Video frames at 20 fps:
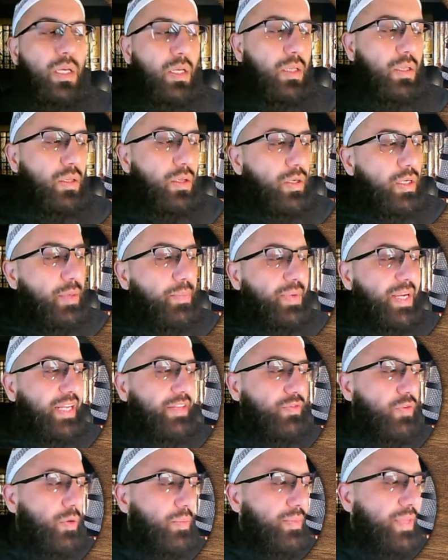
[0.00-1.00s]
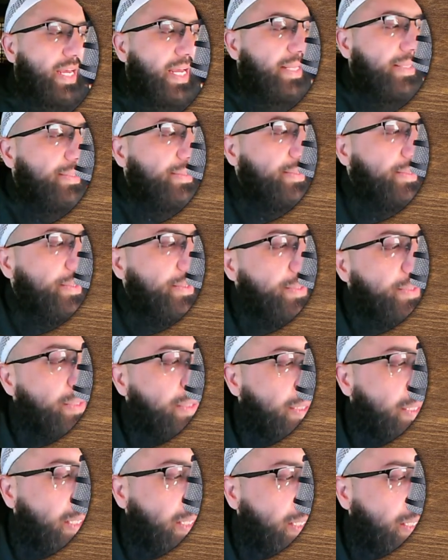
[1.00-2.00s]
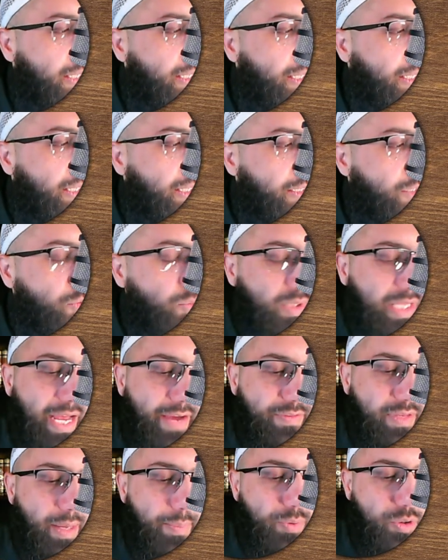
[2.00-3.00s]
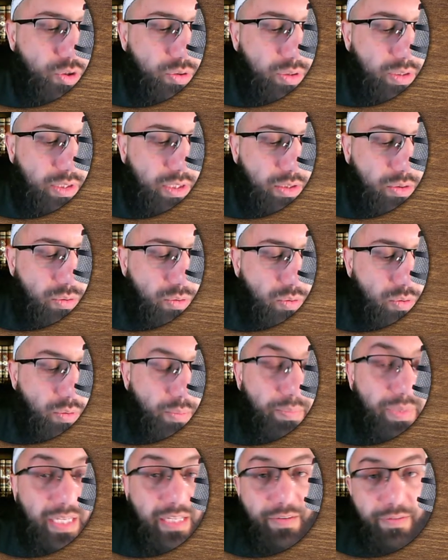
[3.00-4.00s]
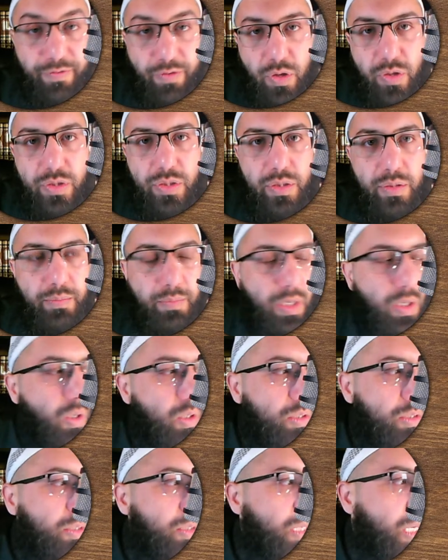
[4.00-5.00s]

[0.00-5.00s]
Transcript: learning platform, then you will have the opportunity to be the first, because